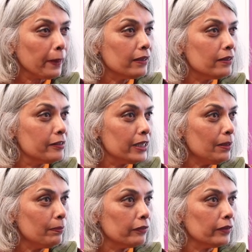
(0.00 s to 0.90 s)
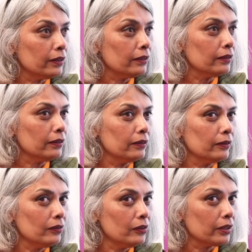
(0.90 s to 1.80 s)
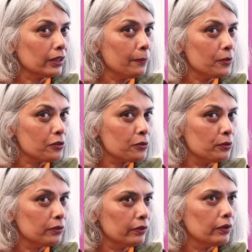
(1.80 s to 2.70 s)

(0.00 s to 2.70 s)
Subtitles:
it's a dream, you know, come true.